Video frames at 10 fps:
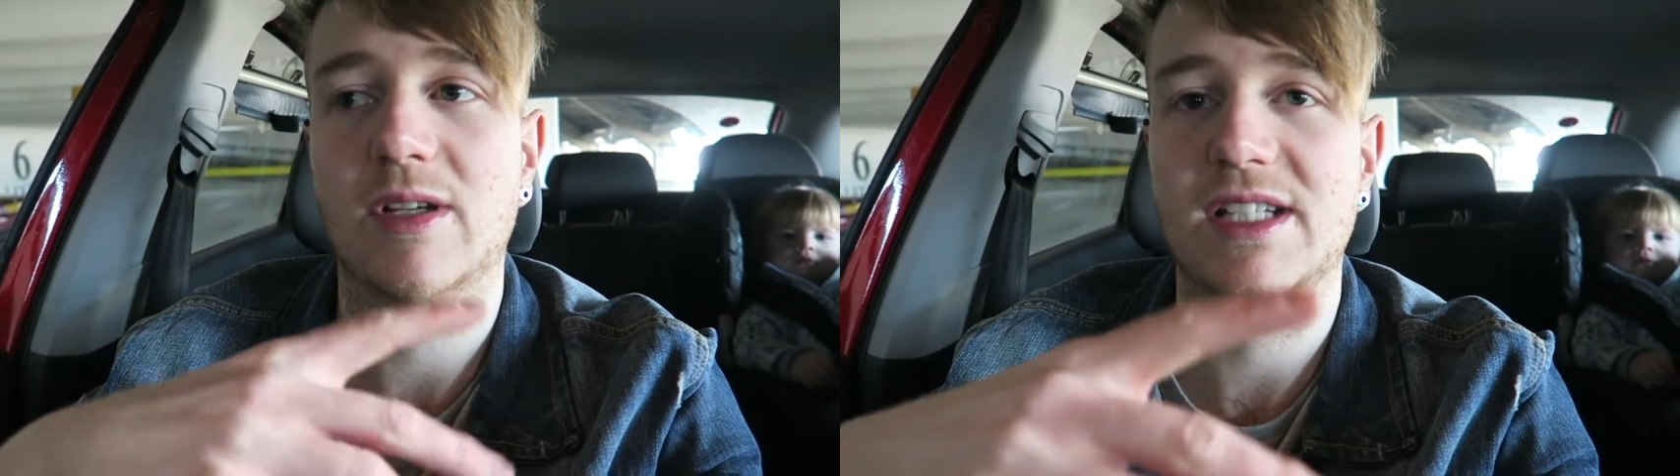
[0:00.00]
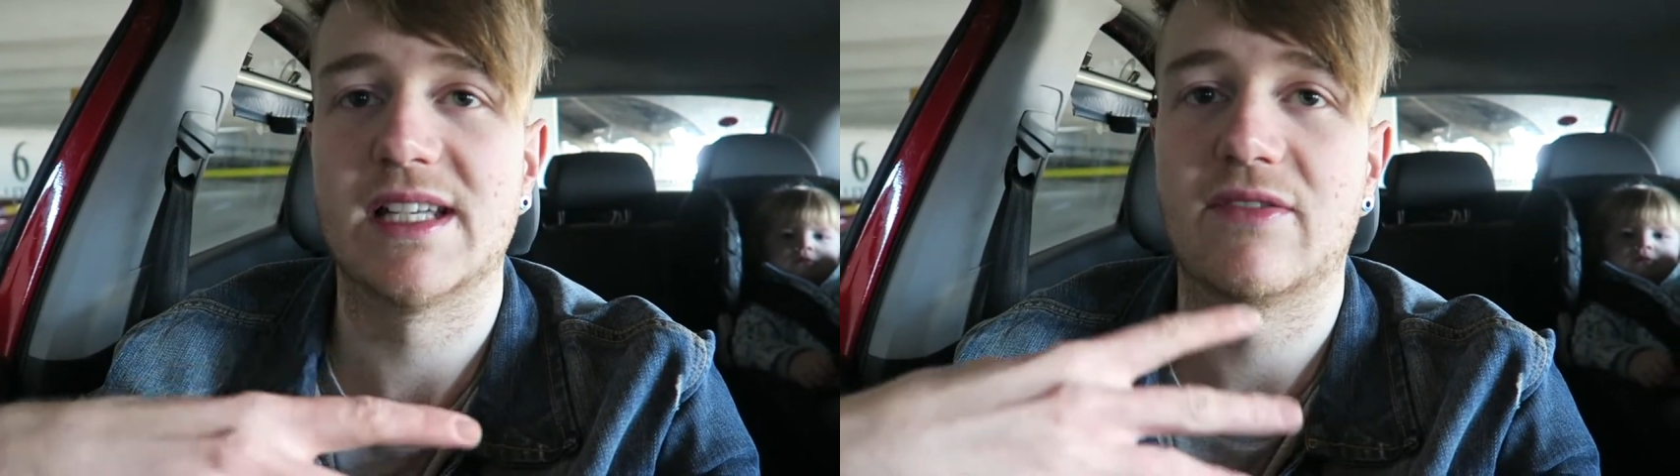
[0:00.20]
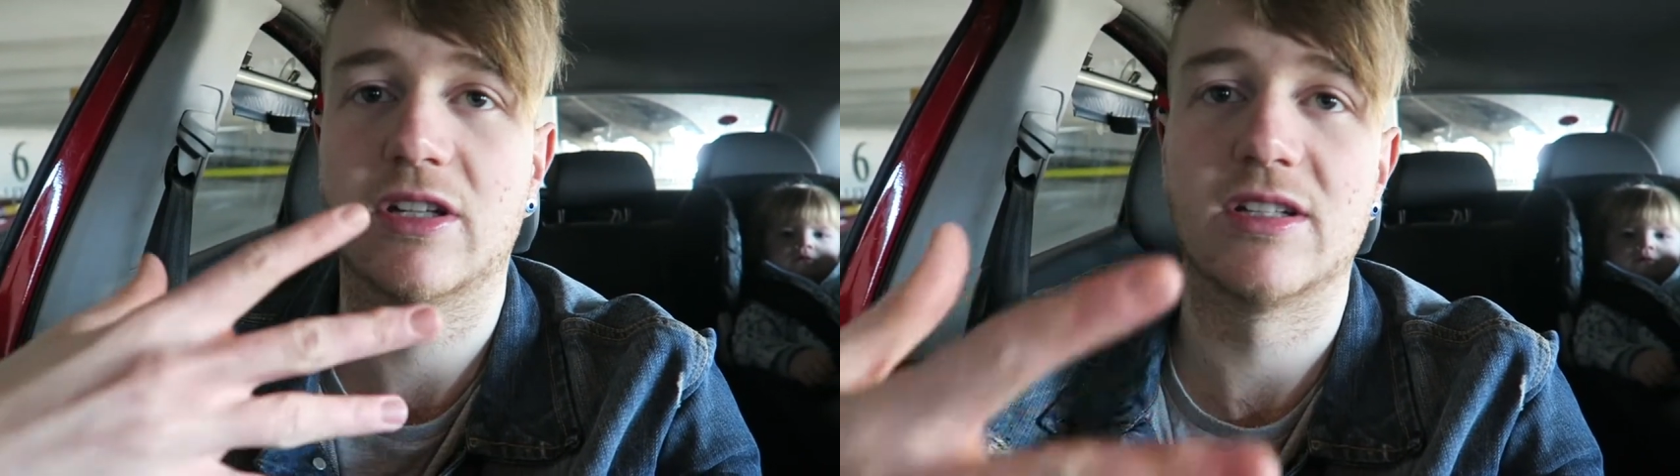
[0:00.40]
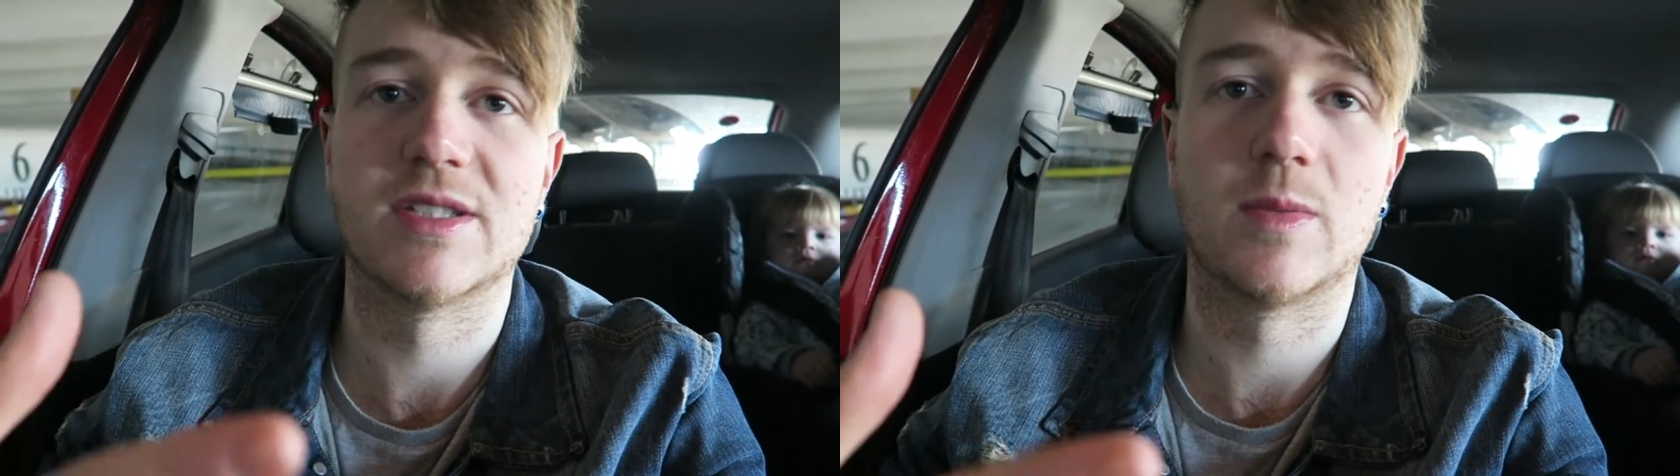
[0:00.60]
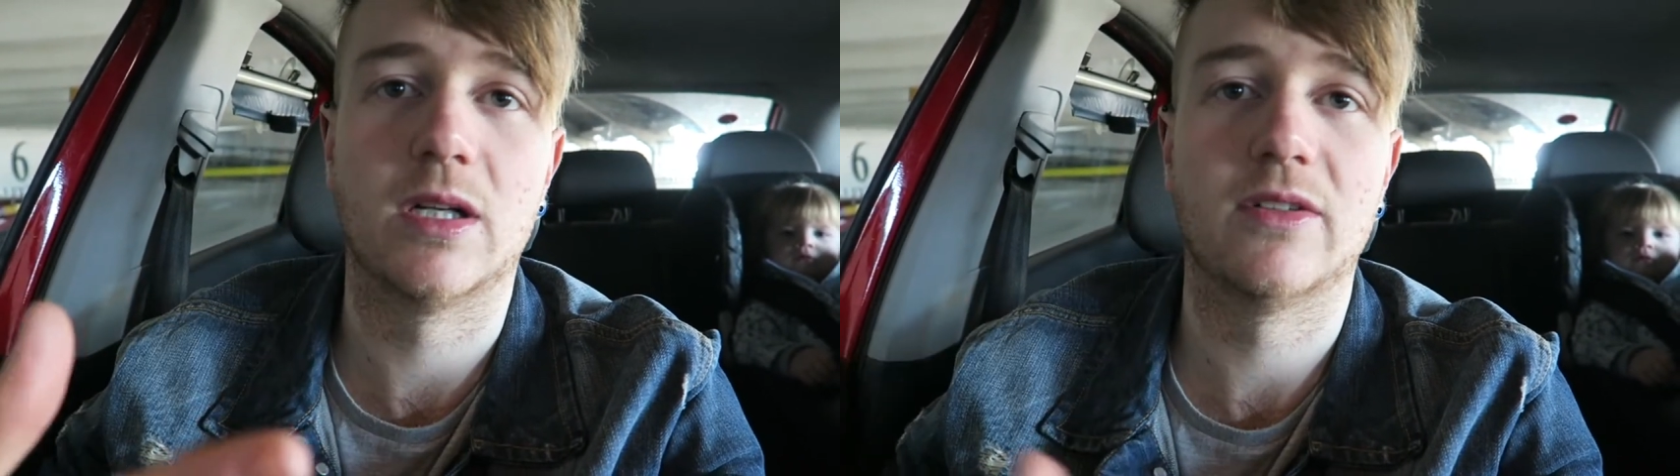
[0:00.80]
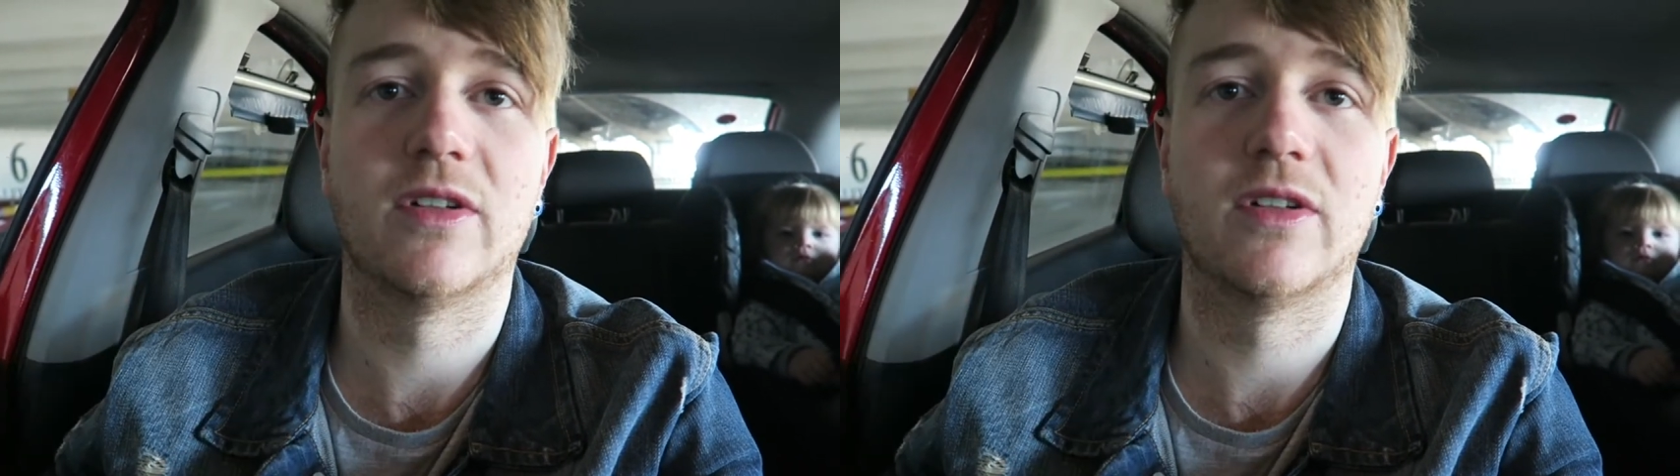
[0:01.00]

she's having a nice bath,